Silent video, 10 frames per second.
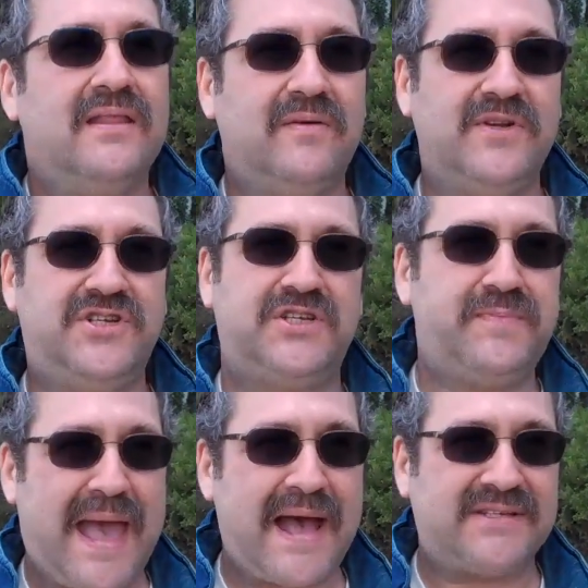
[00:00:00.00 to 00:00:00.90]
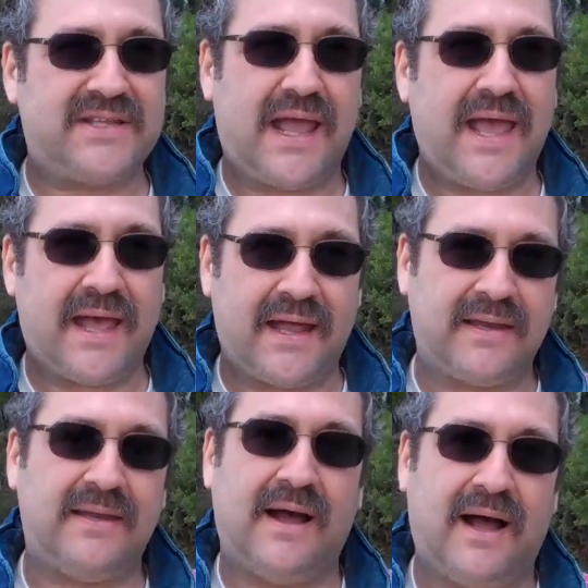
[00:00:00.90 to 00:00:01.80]
that was just passed,
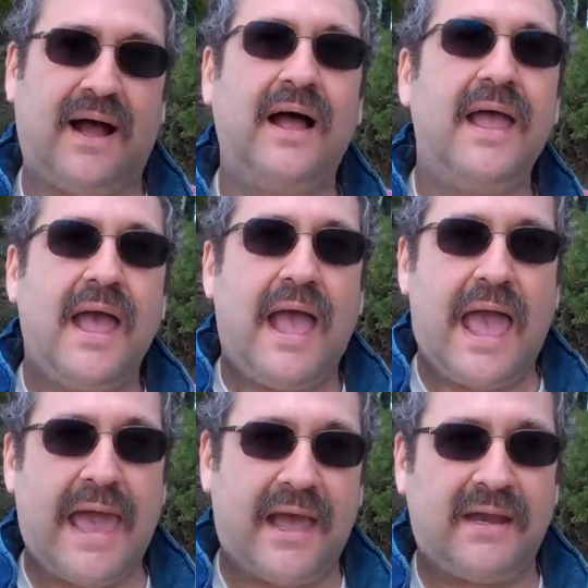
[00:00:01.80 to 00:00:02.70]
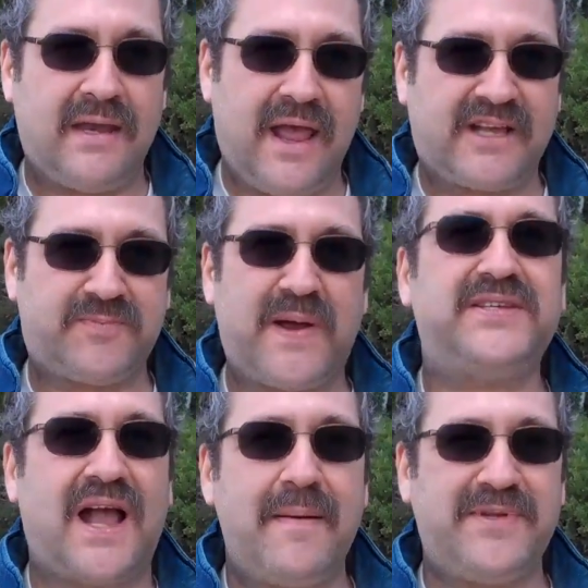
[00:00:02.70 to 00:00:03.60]
and
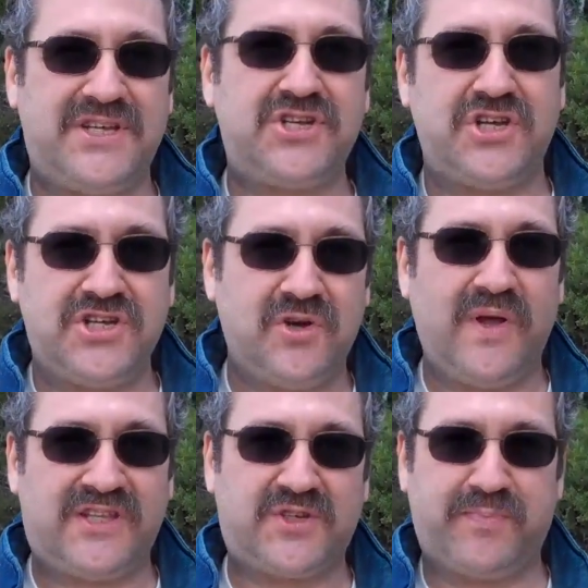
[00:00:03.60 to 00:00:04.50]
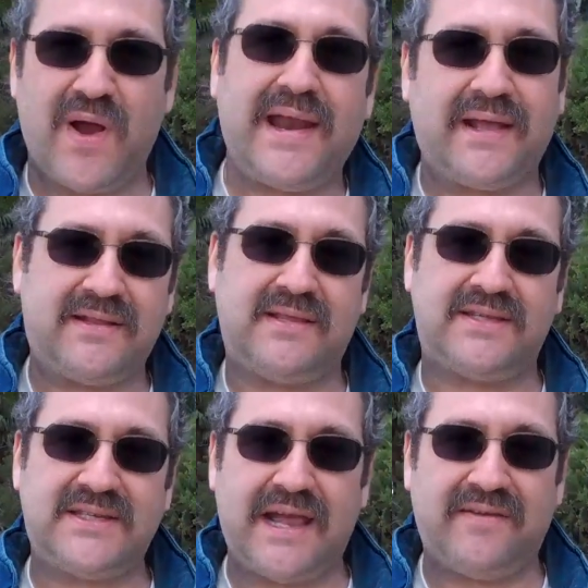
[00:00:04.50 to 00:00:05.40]
expressing opposition to it spreading to the
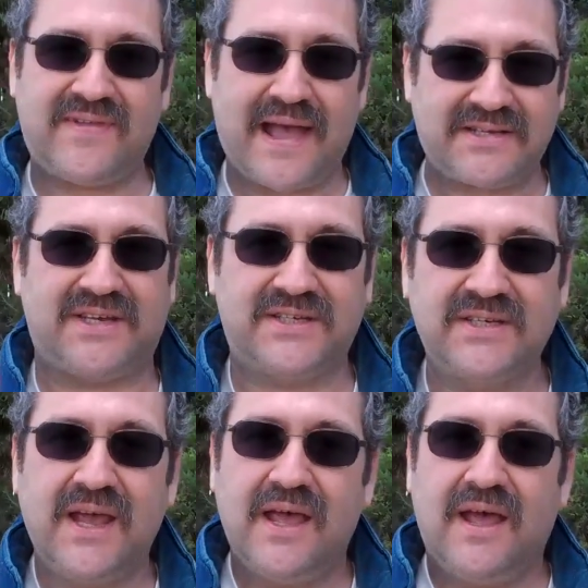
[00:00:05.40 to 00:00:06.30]
state of Texas.